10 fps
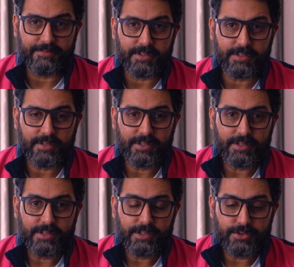effort.
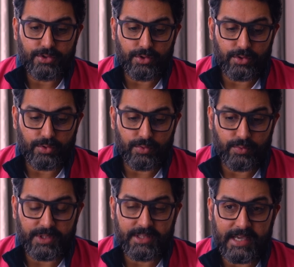So
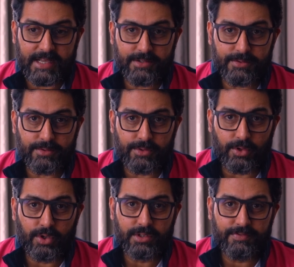with that,
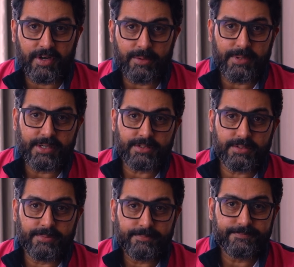all the very best.